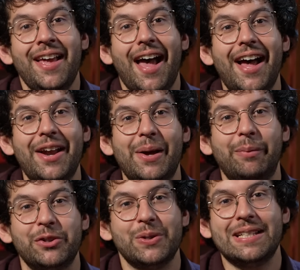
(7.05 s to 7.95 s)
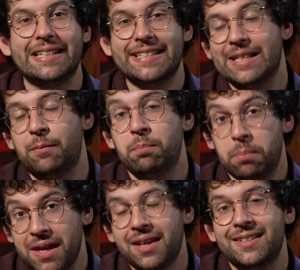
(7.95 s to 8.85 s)
and most recently some
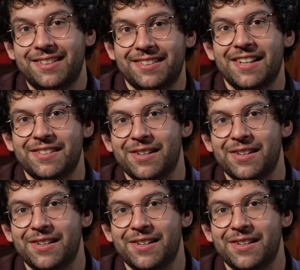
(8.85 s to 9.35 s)
big success.